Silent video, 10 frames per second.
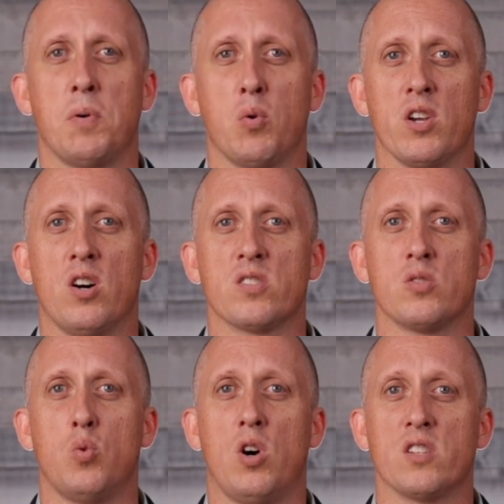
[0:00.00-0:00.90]
but we
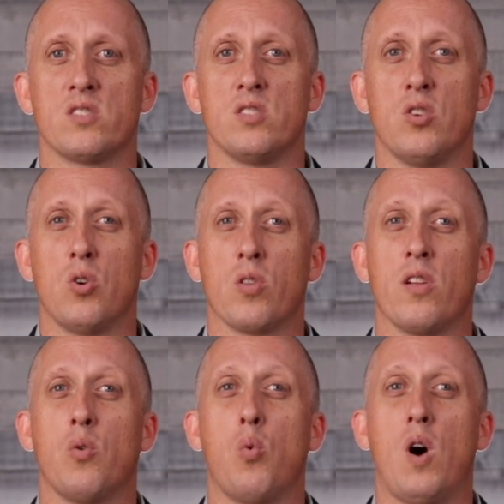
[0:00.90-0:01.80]
also want to know
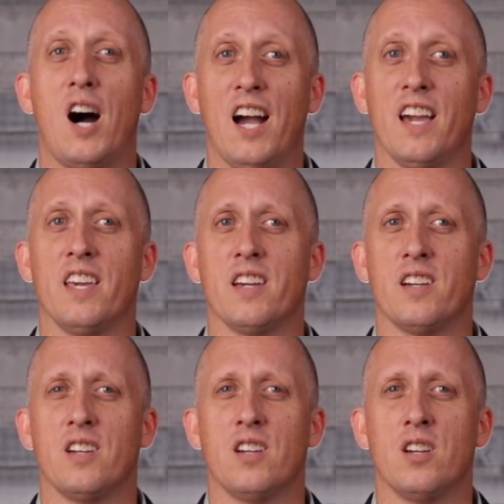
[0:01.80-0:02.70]
the why.
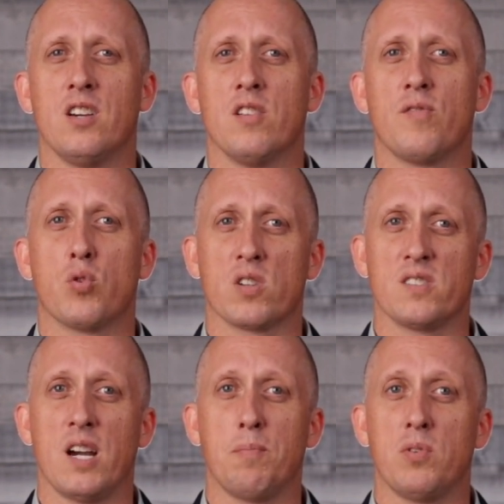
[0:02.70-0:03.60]
For
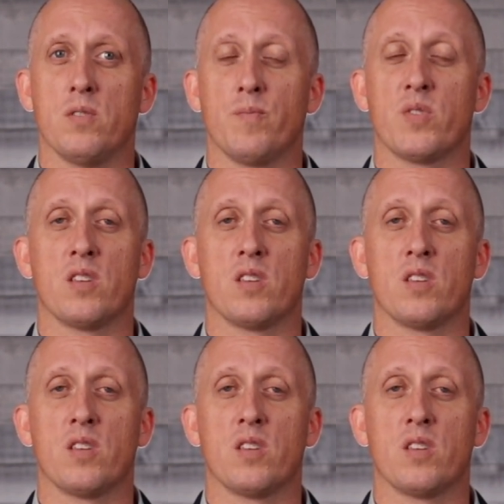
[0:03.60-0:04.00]
example,